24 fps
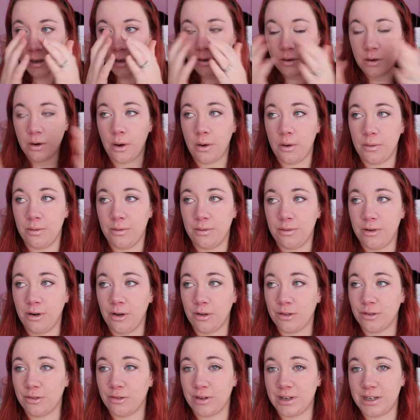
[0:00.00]
no,
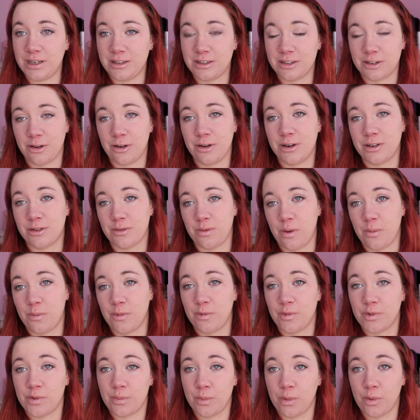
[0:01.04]
not 3 years ago, because
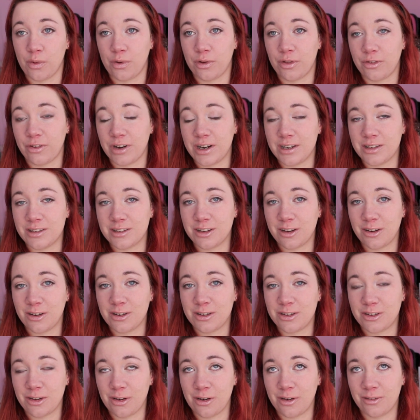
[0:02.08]
Roman was born 3 years ago,
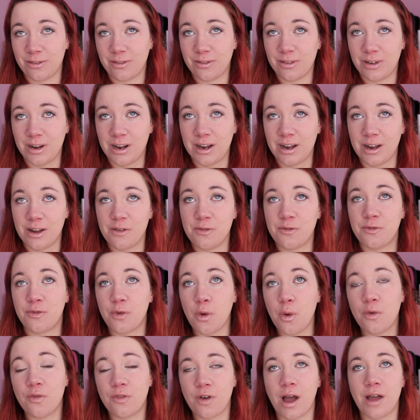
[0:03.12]
so 4
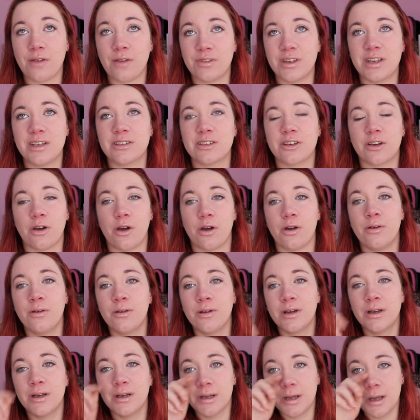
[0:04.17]
or 5 years ago,
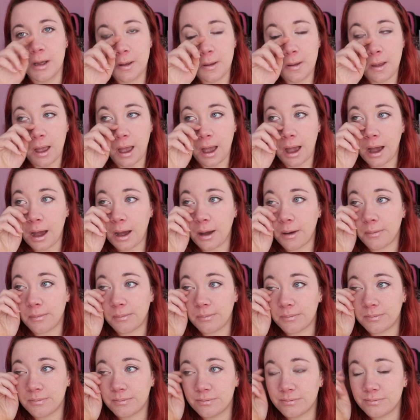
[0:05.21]

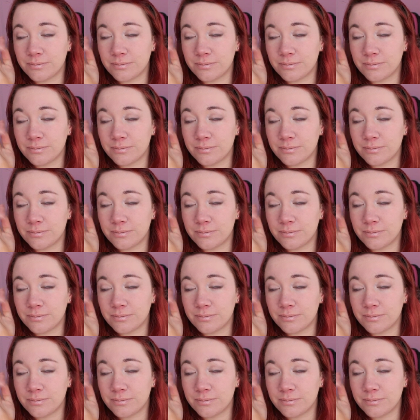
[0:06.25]
I